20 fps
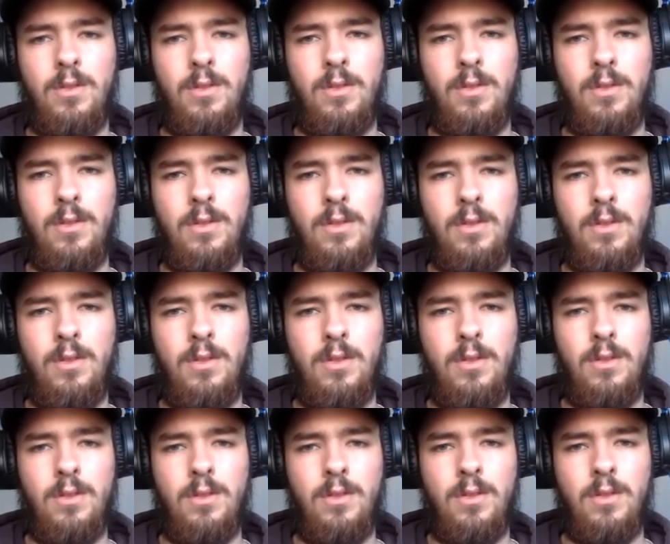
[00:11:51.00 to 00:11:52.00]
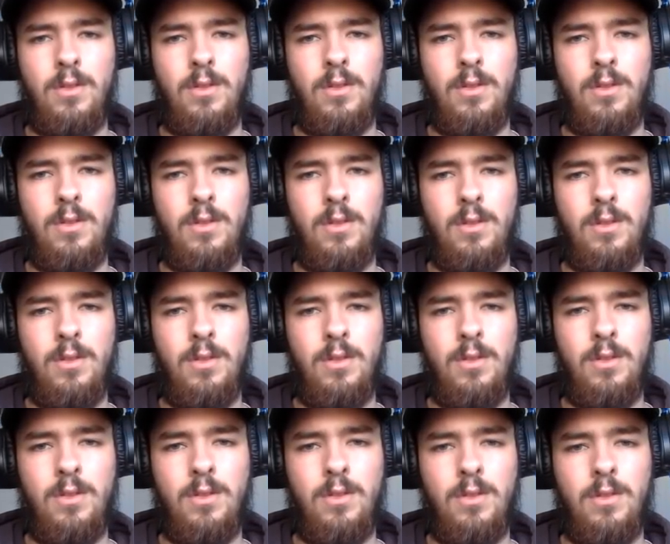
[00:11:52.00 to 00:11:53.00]

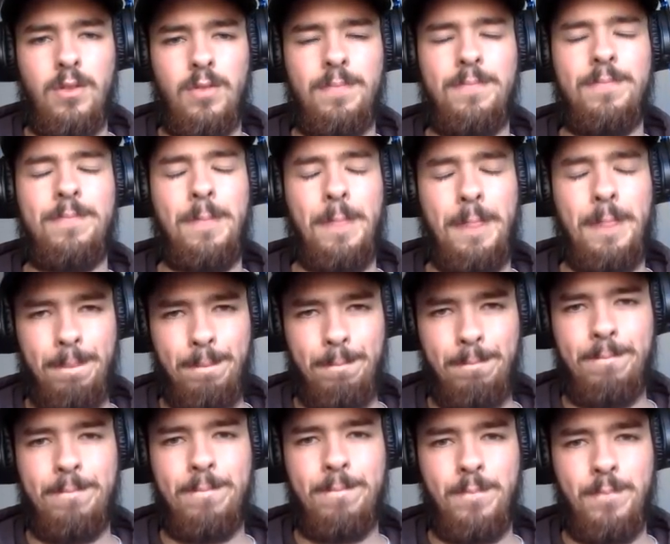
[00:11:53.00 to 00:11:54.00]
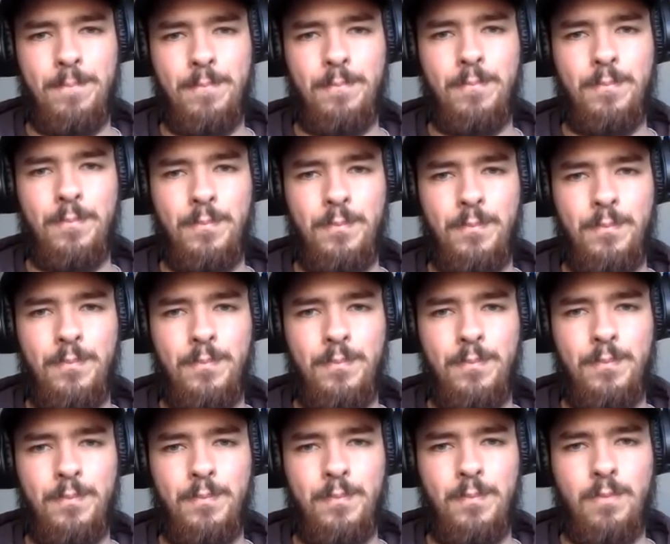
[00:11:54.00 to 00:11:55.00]

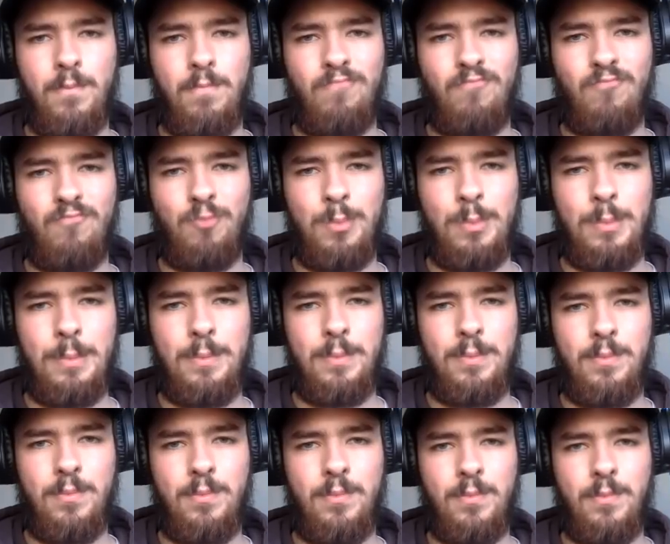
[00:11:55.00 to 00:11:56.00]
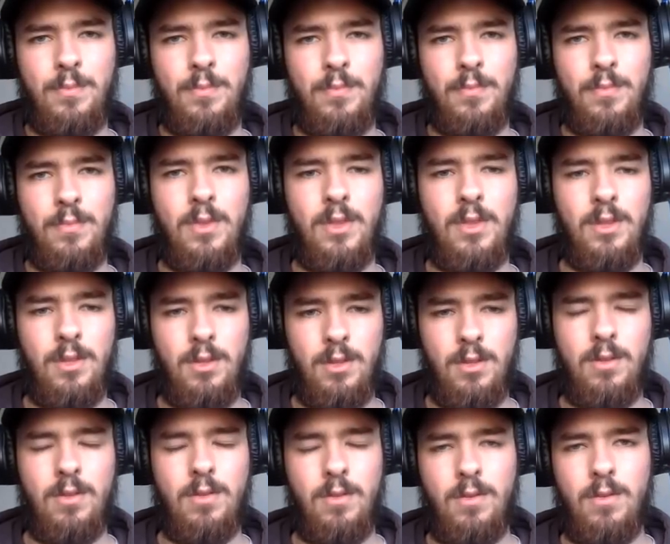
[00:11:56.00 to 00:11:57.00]

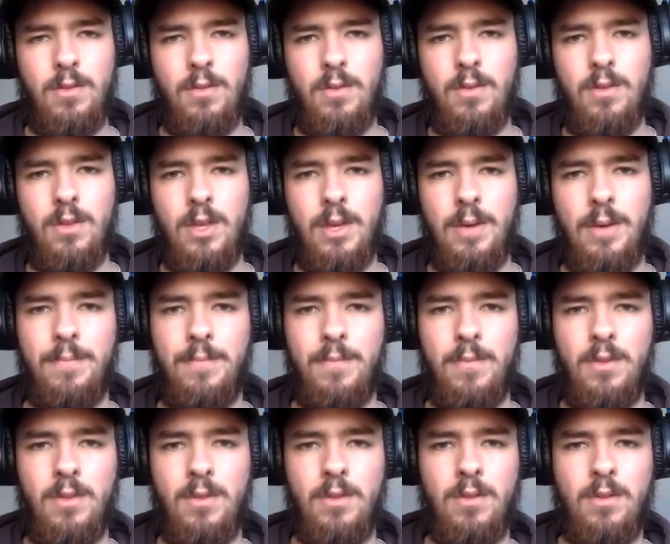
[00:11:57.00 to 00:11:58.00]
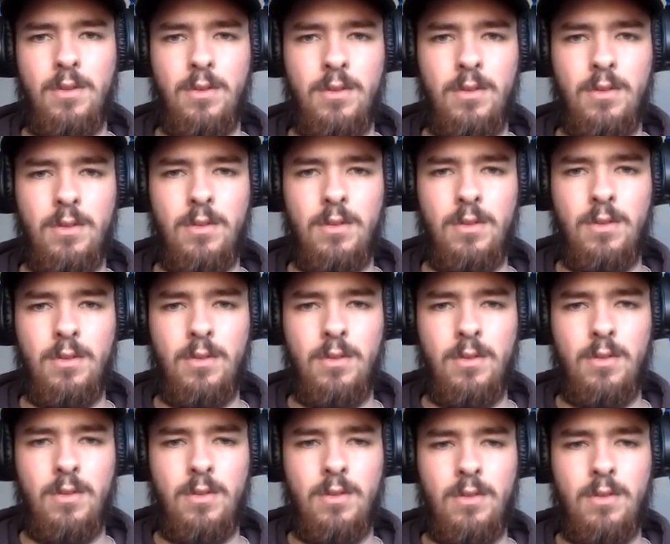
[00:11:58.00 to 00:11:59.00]
This person isn't speaking.